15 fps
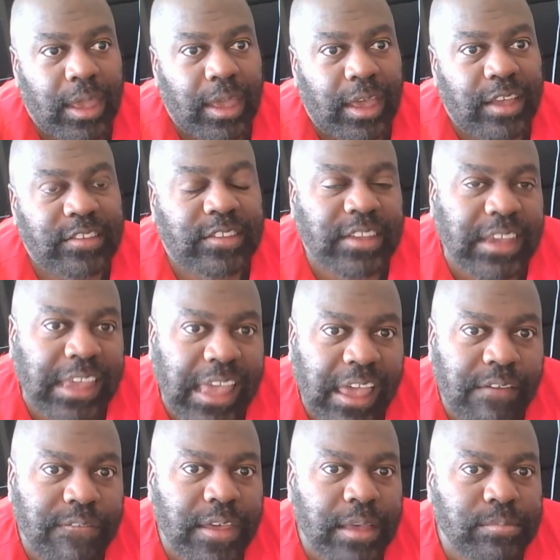is to
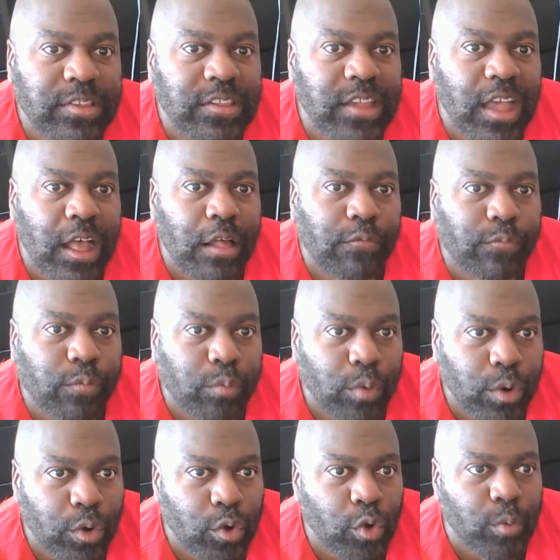give himself
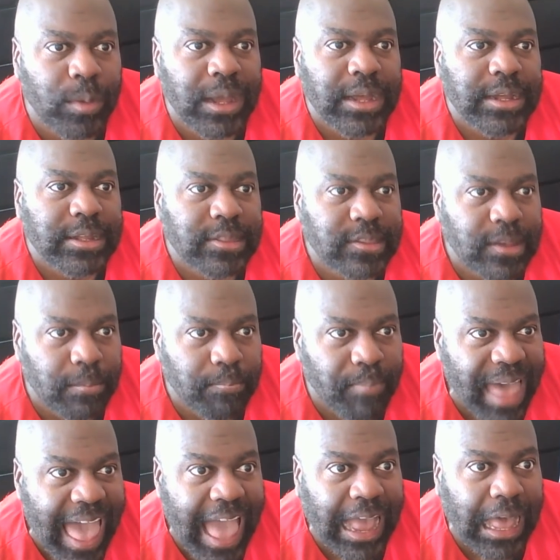room to
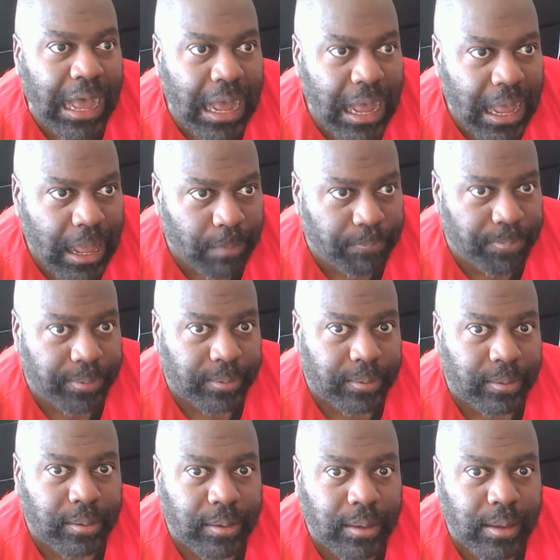back up,
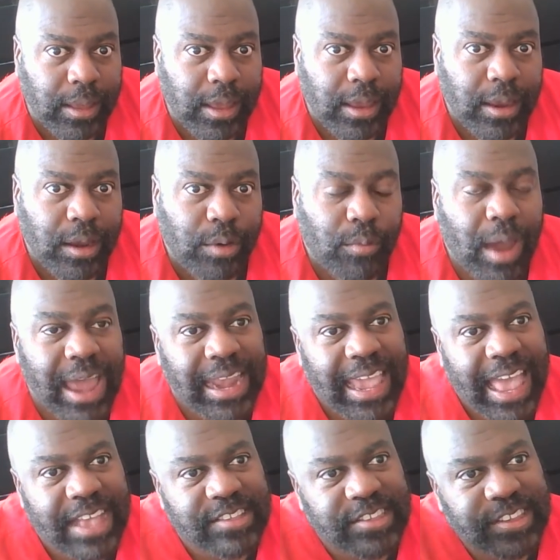right? He
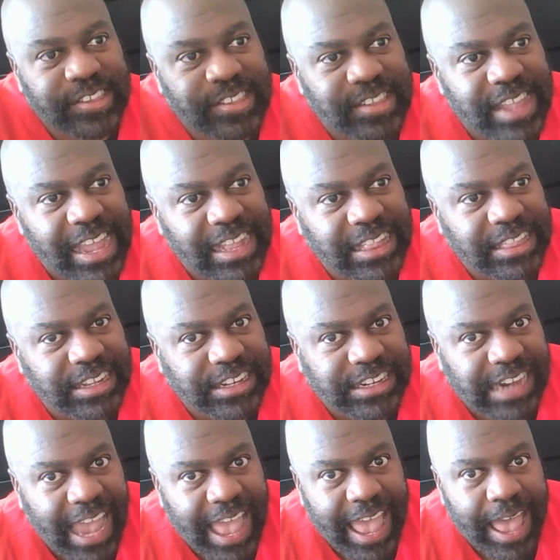has to stick the
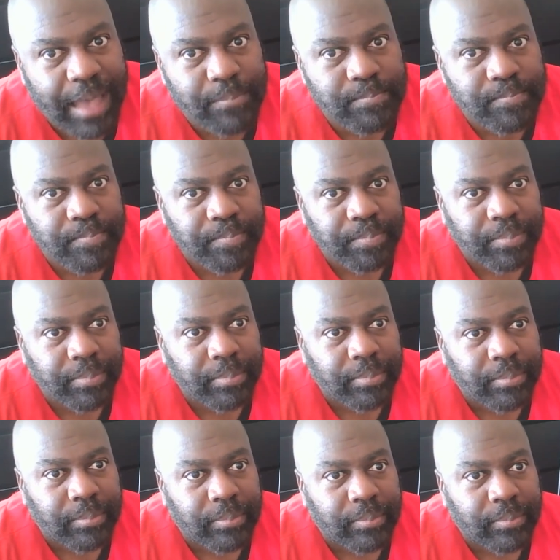jab
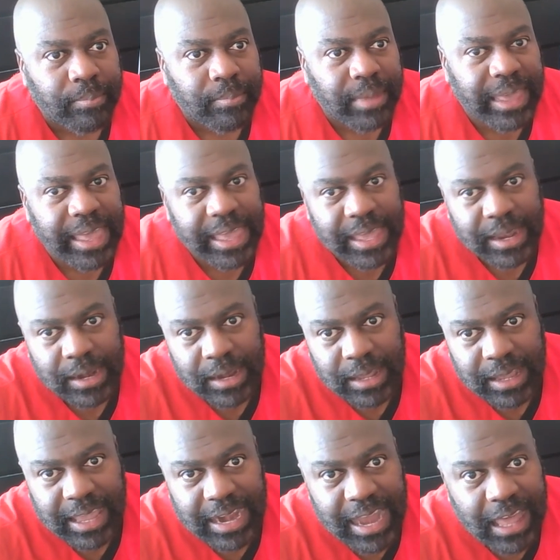in
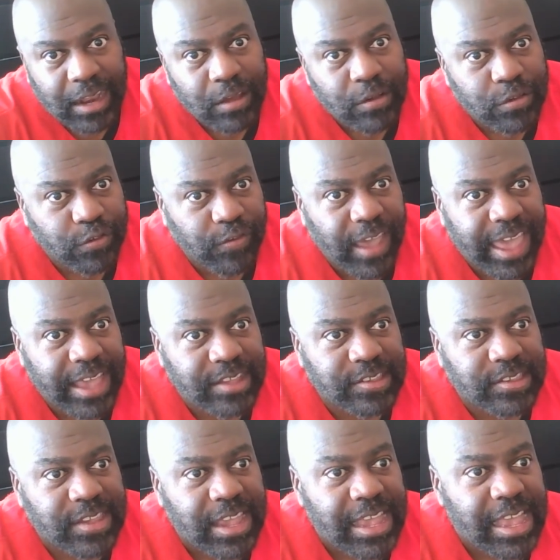Canelo's
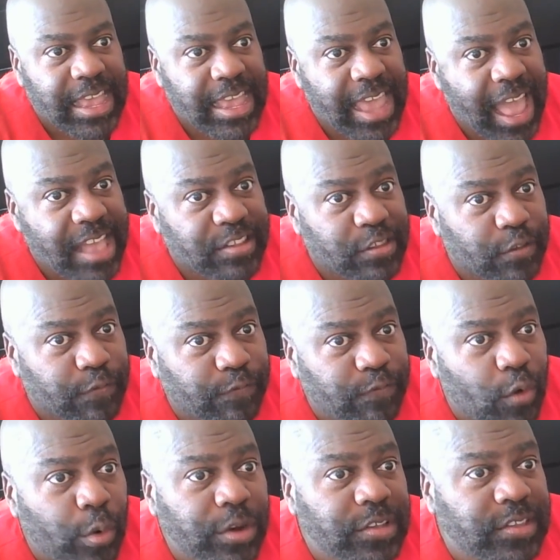face. He has to
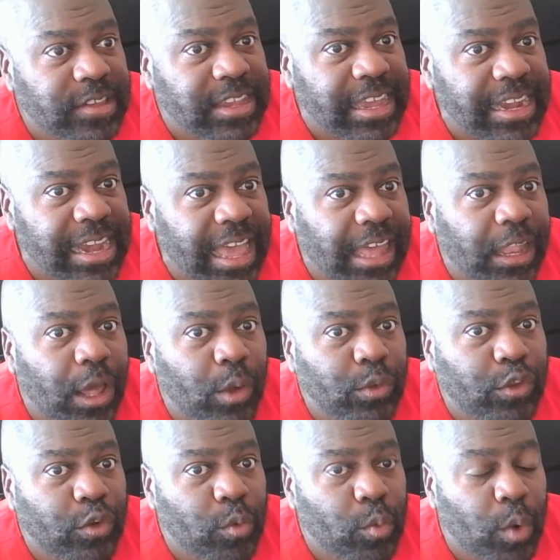force
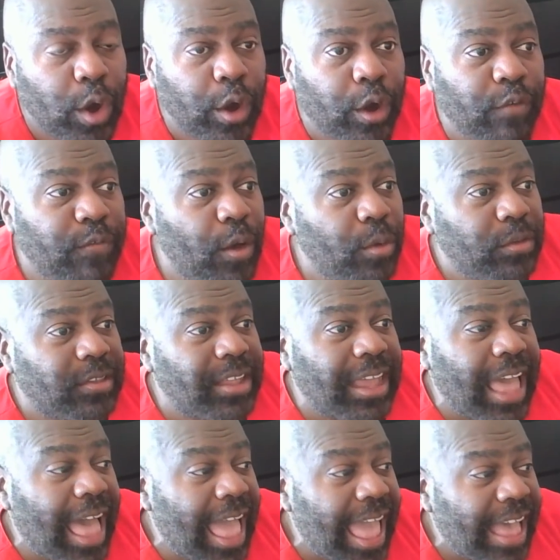Canelo to work. Folks, the
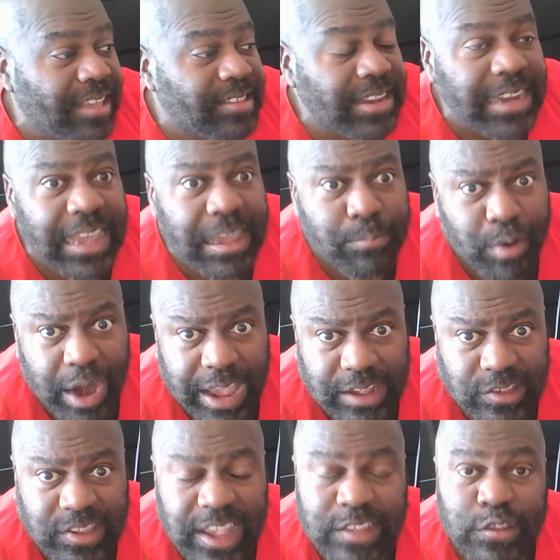guy has a knee
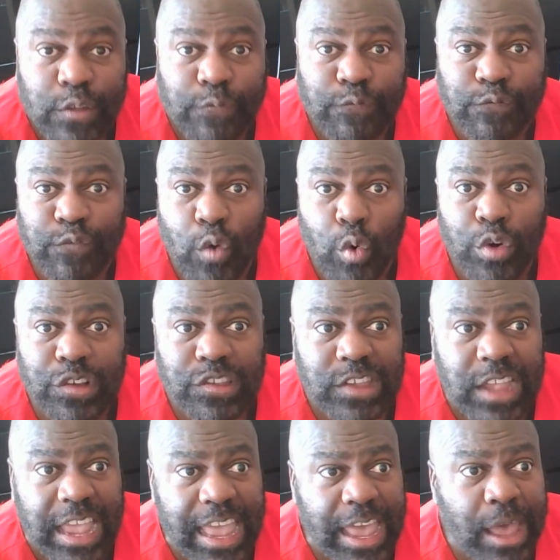brace. He has to force
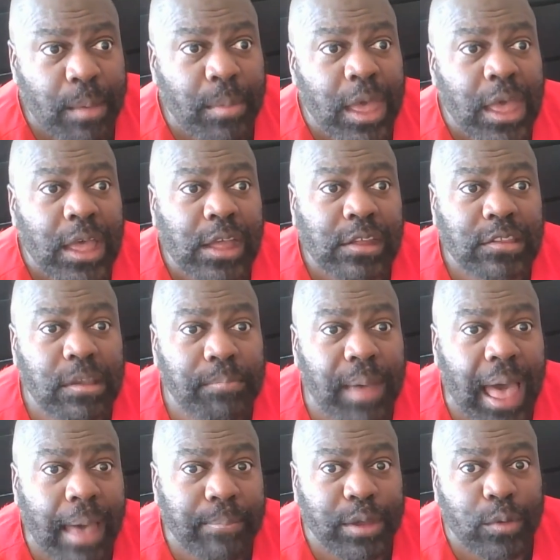him to
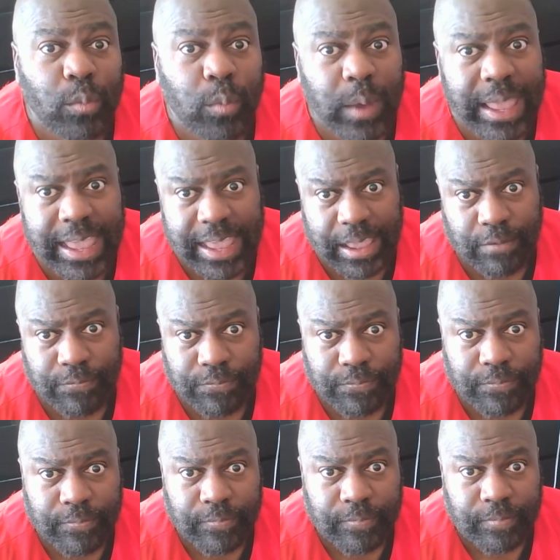bob and weave.
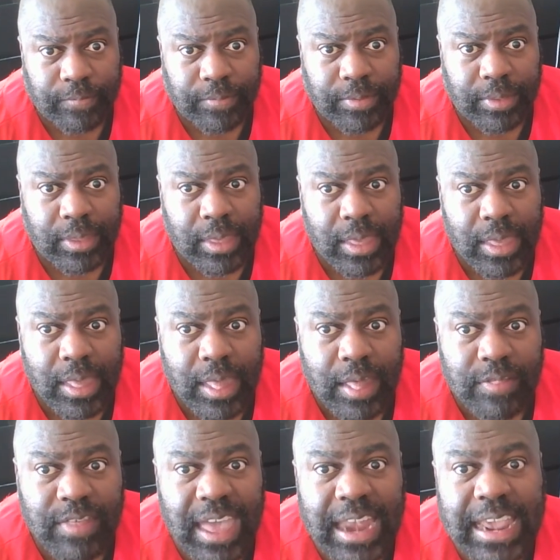
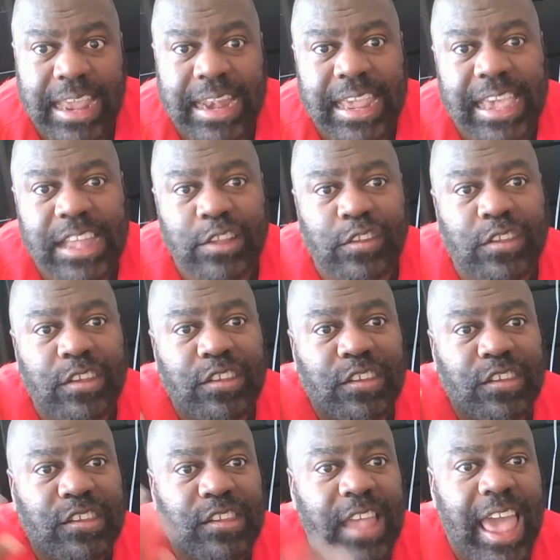Then he needs to
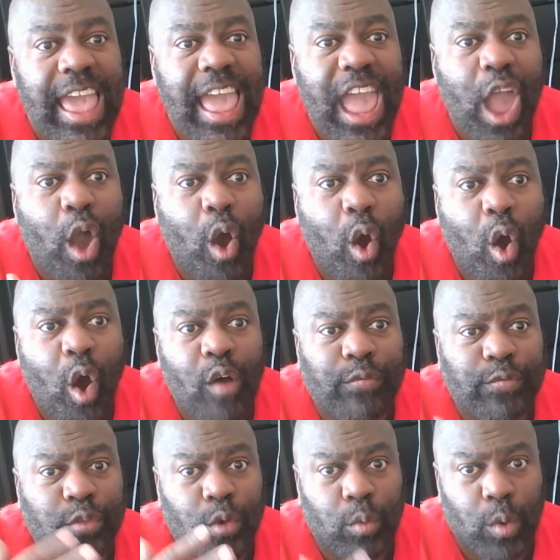stay
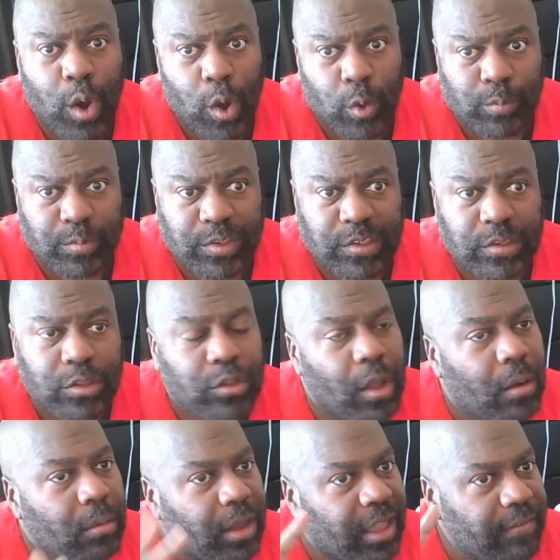off the ropes.
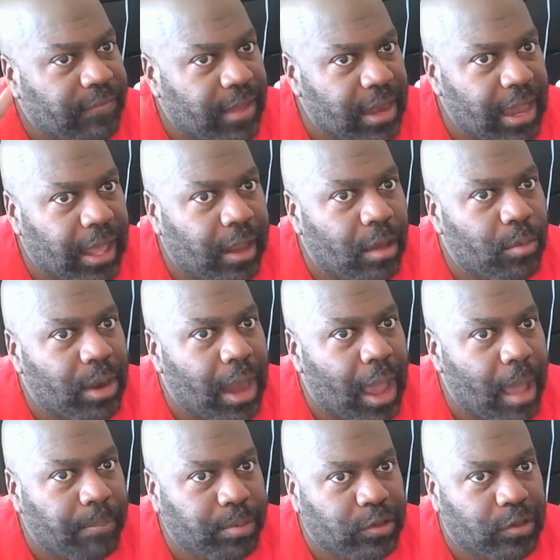Don't give Canelo an
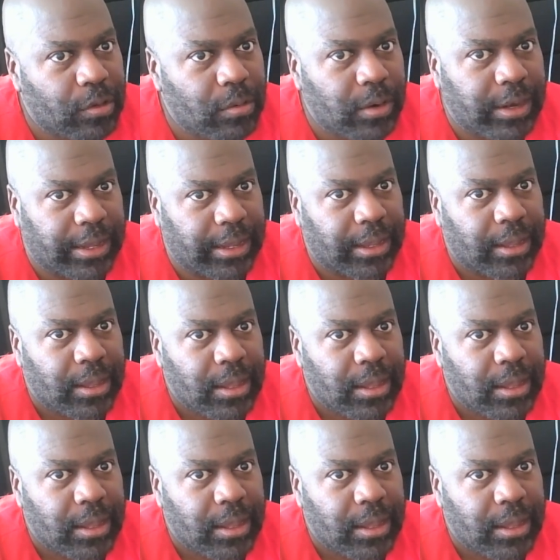opportunity